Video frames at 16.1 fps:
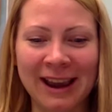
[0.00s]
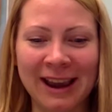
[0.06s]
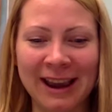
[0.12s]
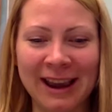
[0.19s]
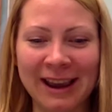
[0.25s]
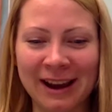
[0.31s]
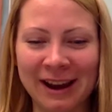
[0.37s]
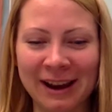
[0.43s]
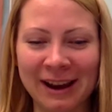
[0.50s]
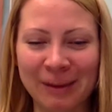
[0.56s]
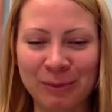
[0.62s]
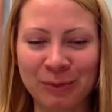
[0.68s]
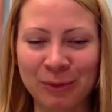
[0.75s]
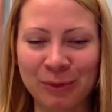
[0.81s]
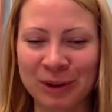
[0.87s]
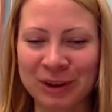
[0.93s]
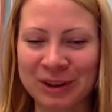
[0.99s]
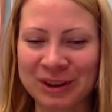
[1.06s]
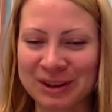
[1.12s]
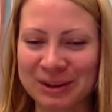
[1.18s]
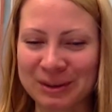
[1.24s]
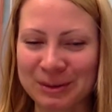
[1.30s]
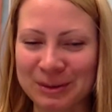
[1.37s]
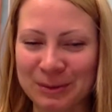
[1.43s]
AI
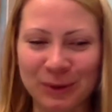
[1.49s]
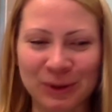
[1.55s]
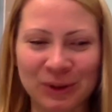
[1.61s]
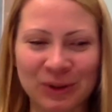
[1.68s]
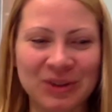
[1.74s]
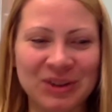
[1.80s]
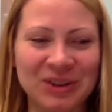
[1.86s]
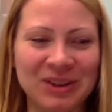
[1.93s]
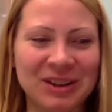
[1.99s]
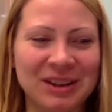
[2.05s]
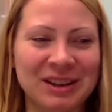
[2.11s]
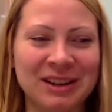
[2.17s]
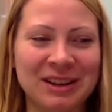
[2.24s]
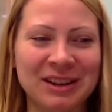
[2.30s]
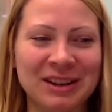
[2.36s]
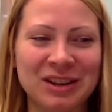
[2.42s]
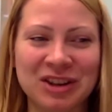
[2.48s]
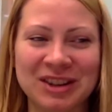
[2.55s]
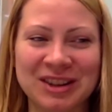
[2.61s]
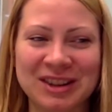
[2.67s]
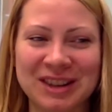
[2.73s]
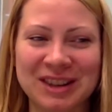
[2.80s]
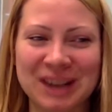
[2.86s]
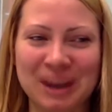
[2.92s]
principles and
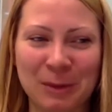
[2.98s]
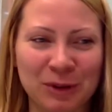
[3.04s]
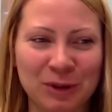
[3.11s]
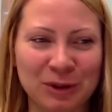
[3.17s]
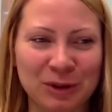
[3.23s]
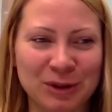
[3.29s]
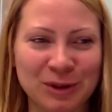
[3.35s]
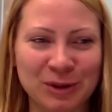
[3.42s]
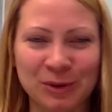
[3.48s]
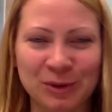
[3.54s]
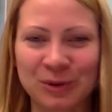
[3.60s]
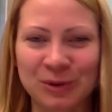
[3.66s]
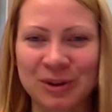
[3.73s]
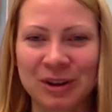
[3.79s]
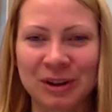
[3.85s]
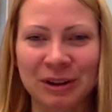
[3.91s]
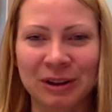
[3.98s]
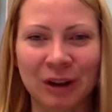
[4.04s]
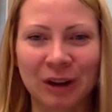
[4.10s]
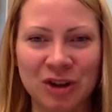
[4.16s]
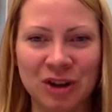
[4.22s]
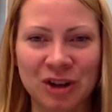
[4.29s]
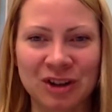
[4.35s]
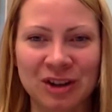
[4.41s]
just some of the tools and
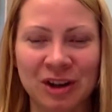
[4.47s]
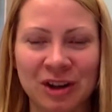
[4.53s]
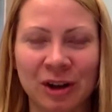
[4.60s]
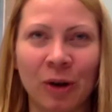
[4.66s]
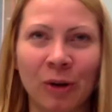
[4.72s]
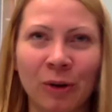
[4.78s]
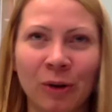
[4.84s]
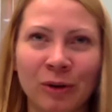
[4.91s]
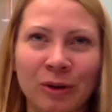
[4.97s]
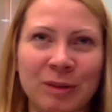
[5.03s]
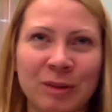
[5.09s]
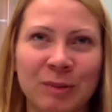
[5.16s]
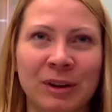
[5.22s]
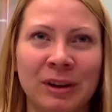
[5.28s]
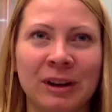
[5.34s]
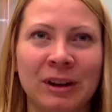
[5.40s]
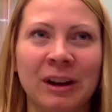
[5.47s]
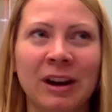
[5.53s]
logics are already being